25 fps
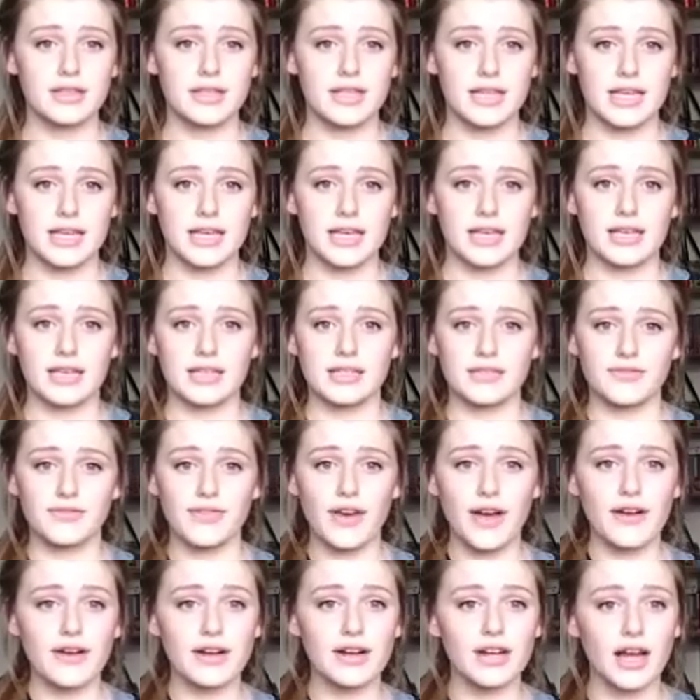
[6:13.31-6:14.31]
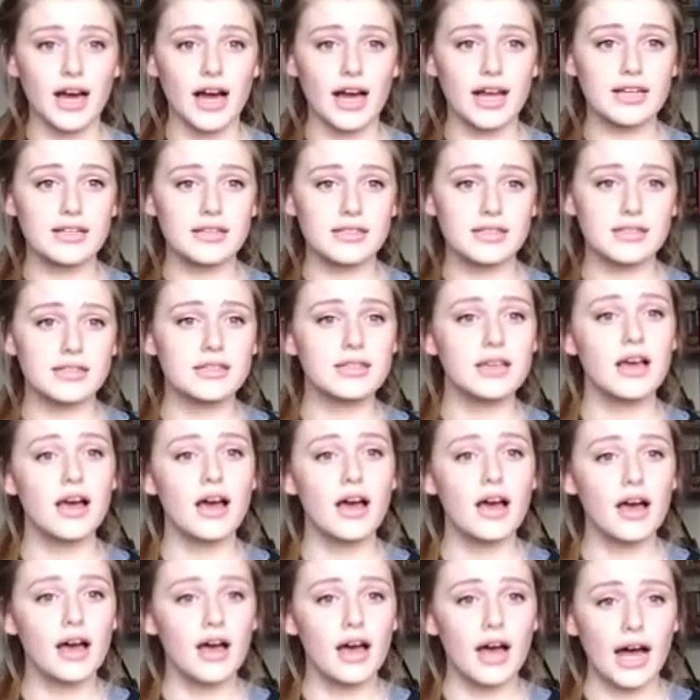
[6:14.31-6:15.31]
the fairy lights
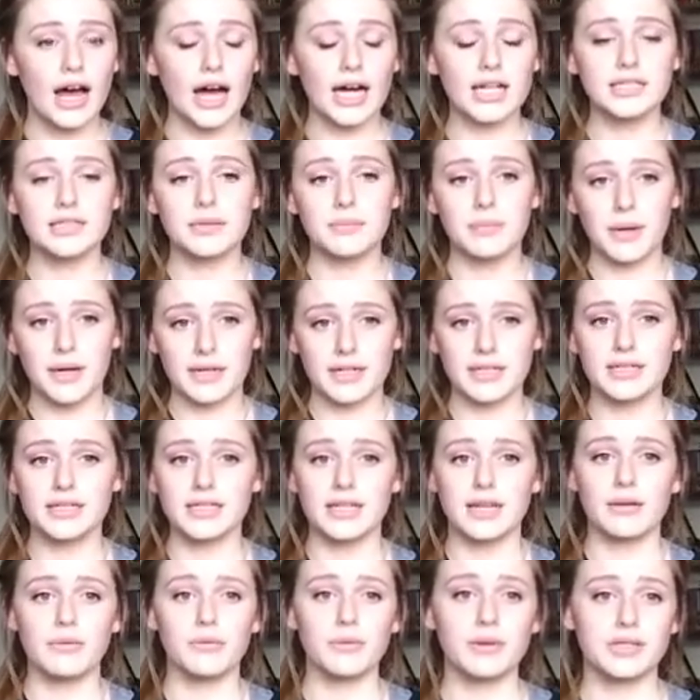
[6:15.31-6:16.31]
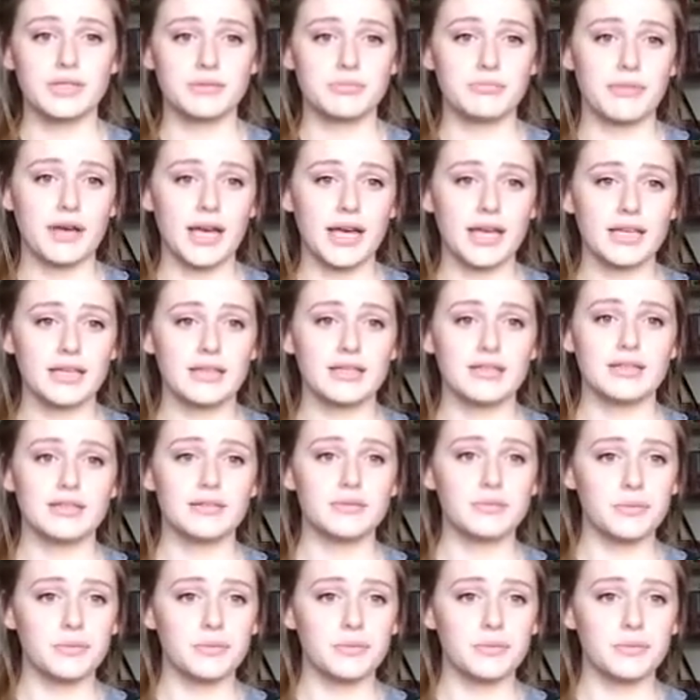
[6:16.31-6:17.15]
and the bunting, which made